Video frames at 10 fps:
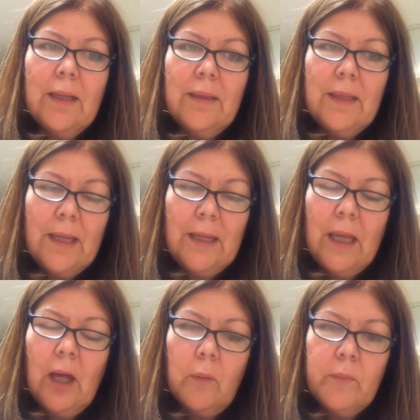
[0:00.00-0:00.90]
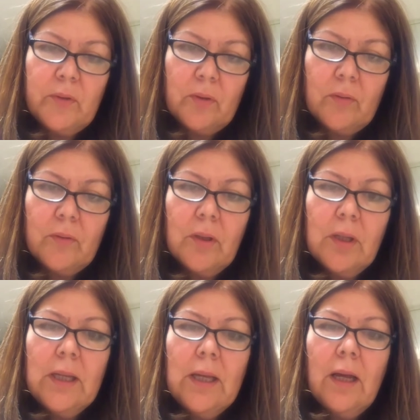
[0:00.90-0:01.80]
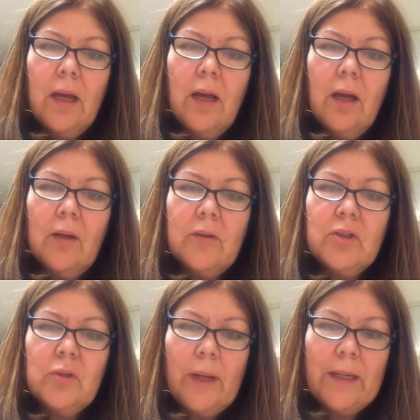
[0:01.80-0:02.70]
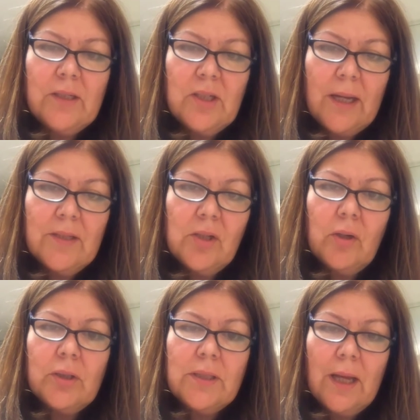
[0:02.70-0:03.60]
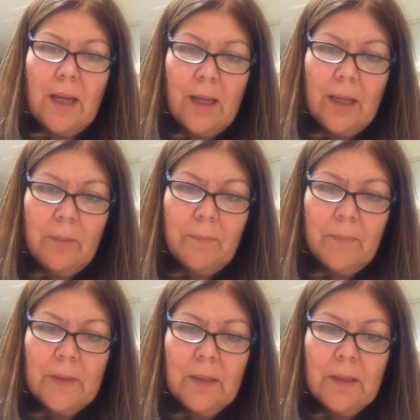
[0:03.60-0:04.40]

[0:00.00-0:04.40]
they helped her strategize her time.